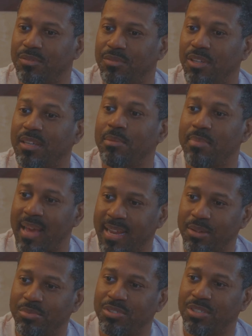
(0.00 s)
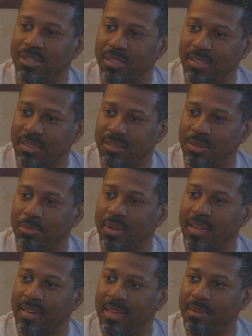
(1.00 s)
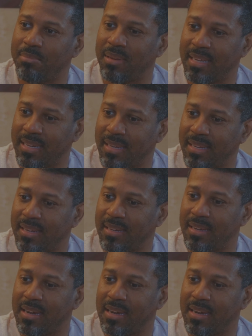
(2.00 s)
looking back, it was good the way they blended.